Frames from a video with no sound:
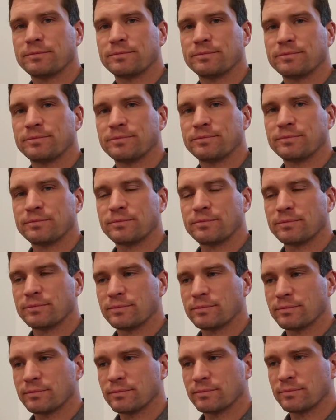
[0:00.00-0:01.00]

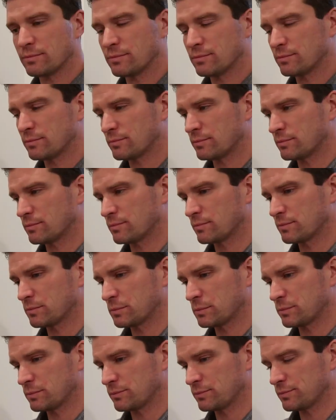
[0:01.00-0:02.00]

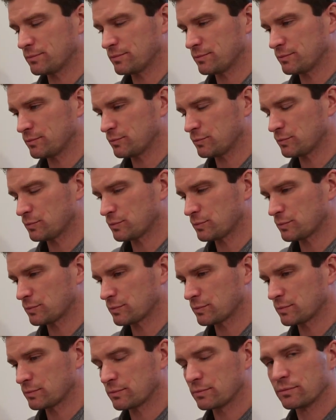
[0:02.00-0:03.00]

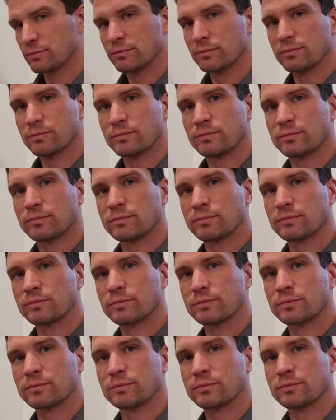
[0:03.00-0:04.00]

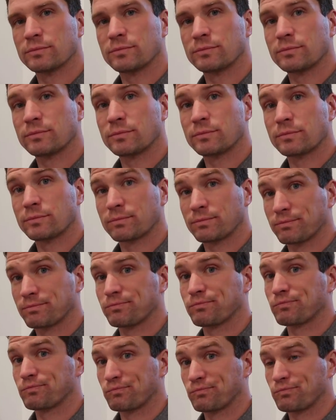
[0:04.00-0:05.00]

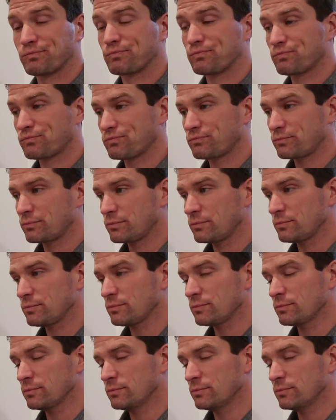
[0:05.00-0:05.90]
(silent)